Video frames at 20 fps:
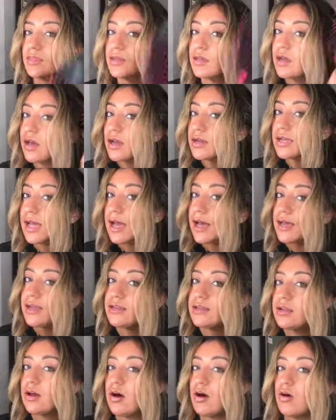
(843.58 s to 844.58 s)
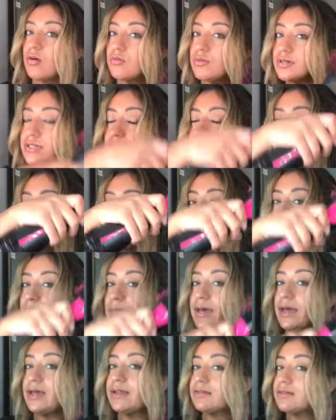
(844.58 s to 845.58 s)
again, always flip
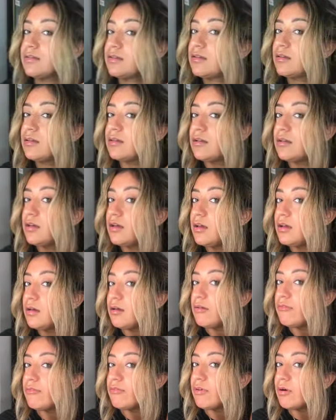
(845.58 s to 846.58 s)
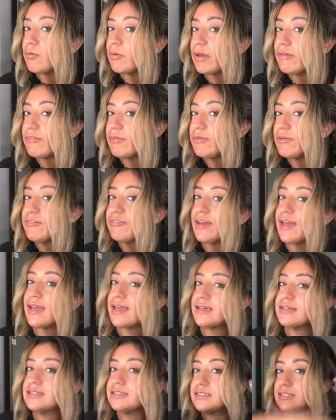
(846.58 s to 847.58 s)
it away from your
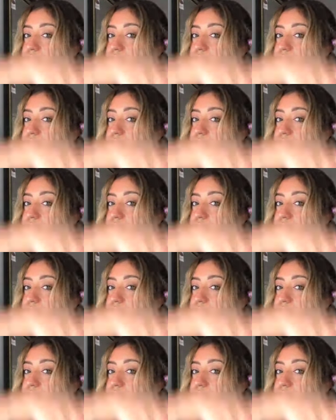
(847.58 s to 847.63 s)
face